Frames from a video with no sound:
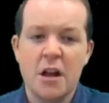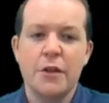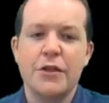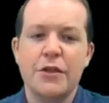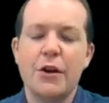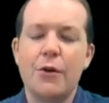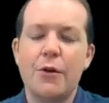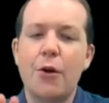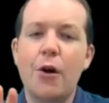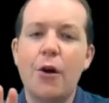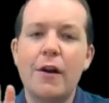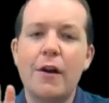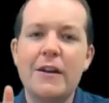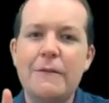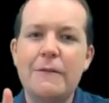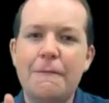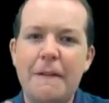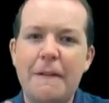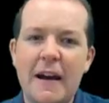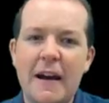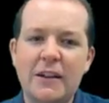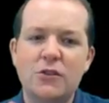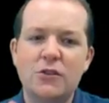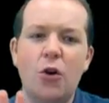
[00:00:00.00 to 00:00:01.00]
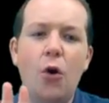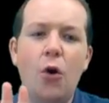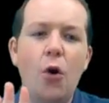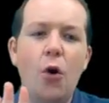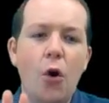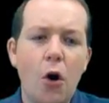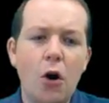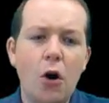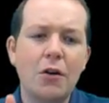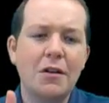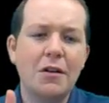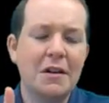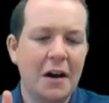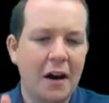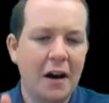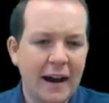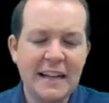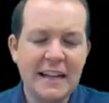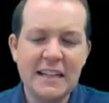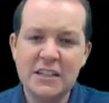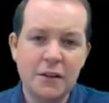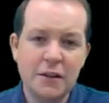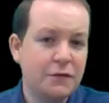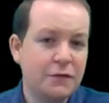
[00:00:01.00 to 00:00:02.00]
There are, in fact, all
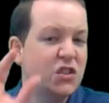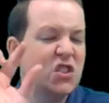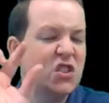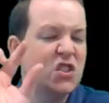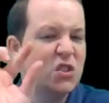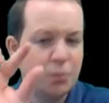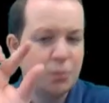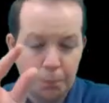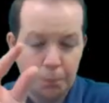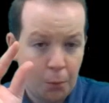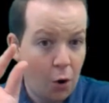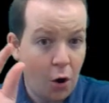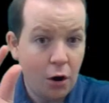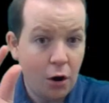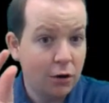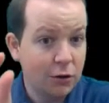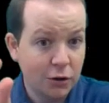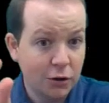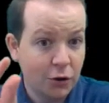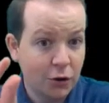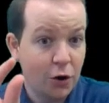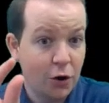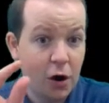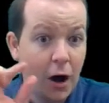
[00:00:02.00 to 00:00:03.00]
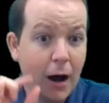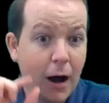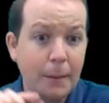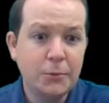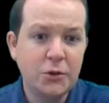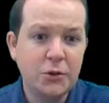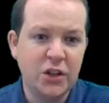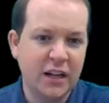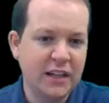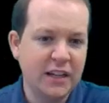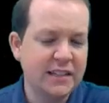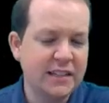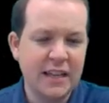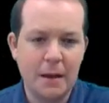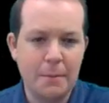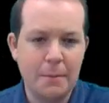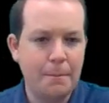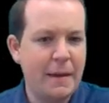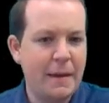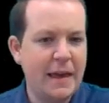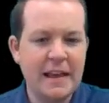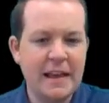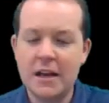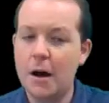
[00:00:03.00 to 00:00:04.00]
kinds of smaller objects that
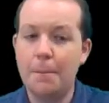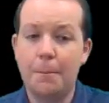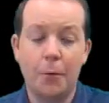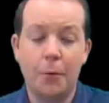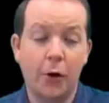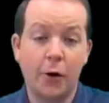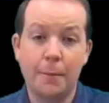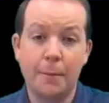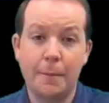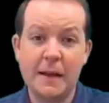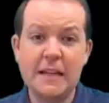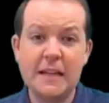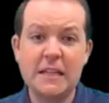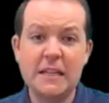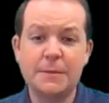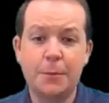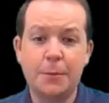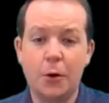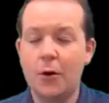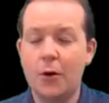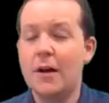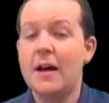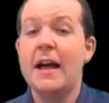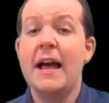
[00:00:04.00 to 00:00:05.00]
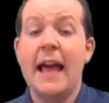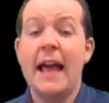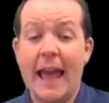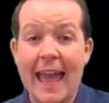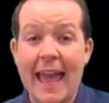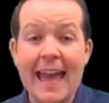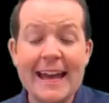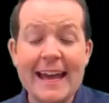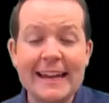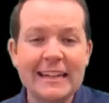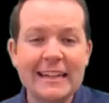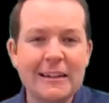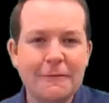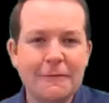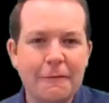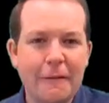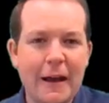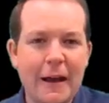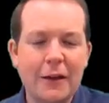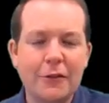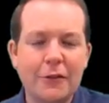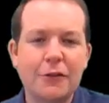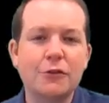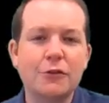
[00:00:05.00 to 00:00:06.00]
make up our baseball, and in
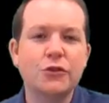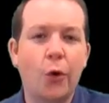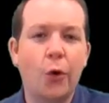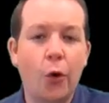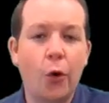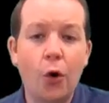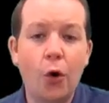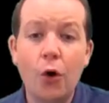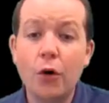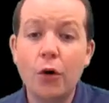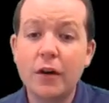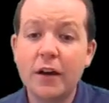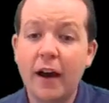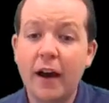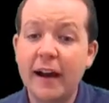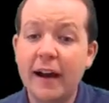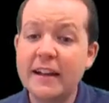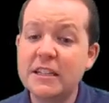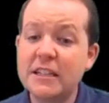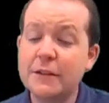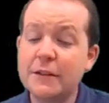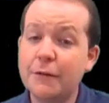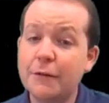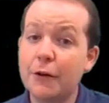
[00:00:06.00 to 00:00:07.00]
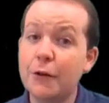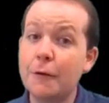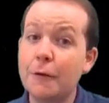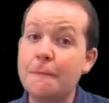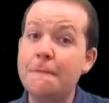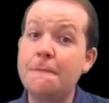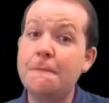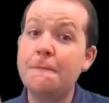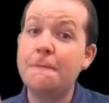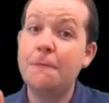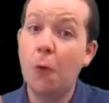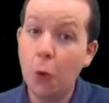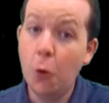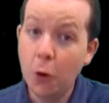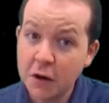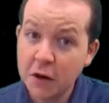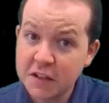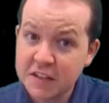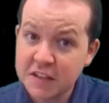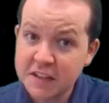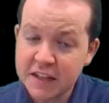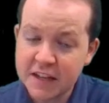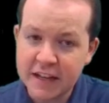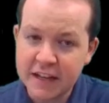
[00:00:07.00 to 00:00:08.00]
fact, there's all kinds of other
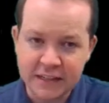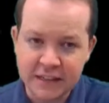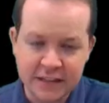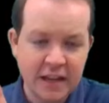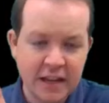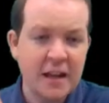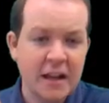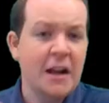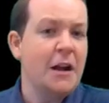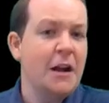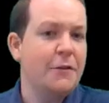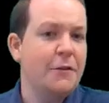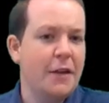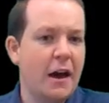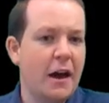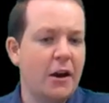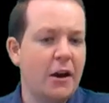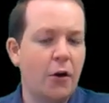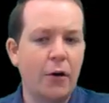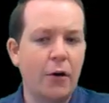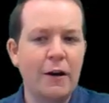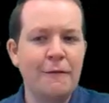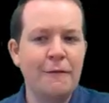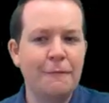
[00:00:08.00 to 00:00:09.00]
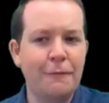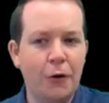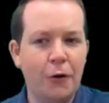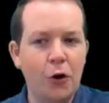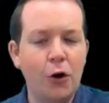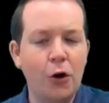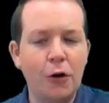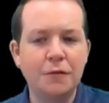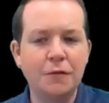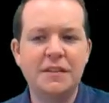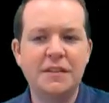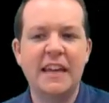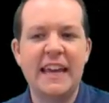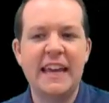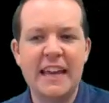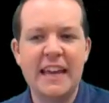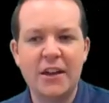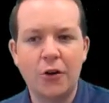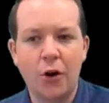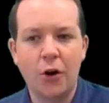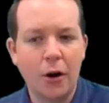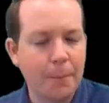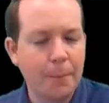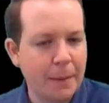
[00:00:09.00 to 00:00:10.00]
forces that are involved in
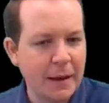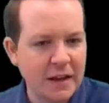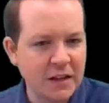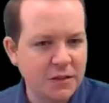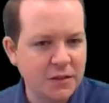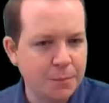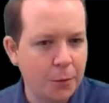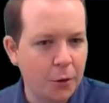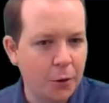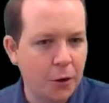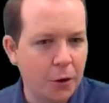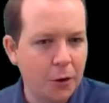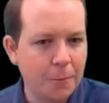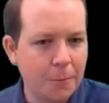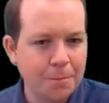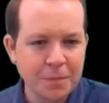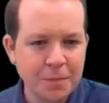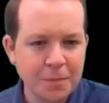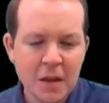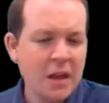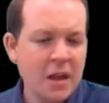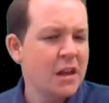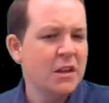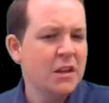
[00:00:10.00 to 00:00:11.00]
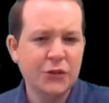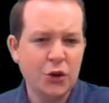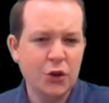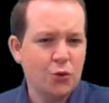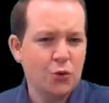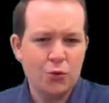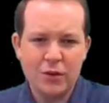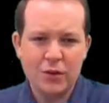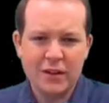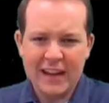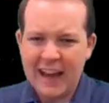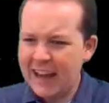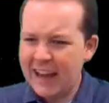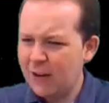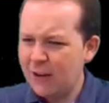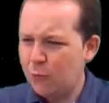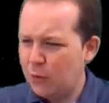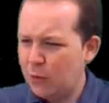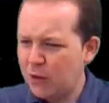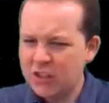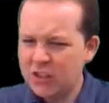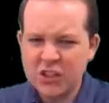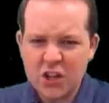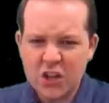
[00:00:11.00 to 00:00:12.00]
our baseball. So, kind of
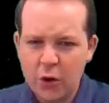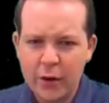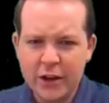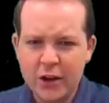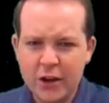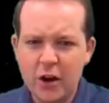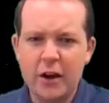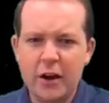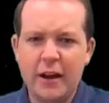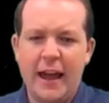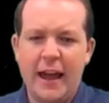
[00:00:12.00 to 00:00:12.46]
what's going on?